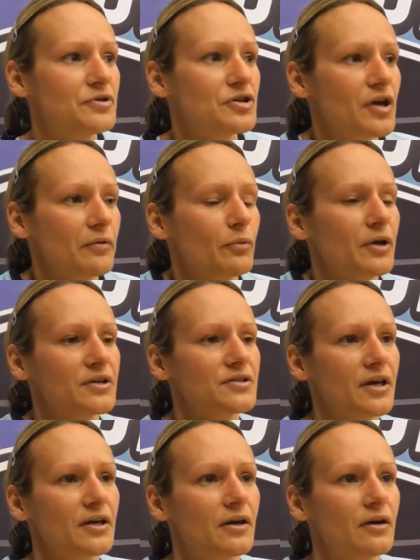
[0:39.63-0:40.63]
Just hope we can
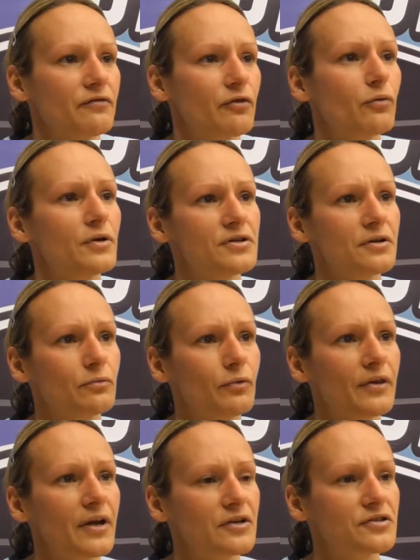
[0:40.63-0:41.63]
take it forward and
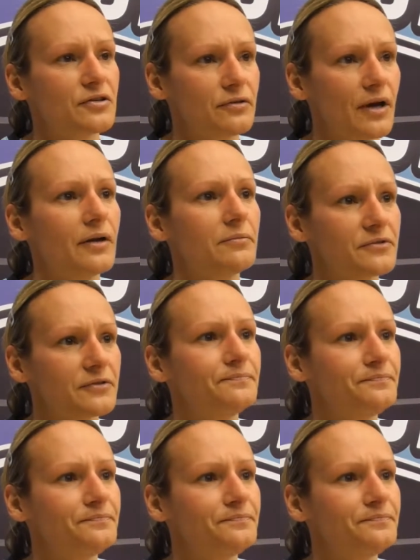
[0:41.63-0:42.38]
win the next two games.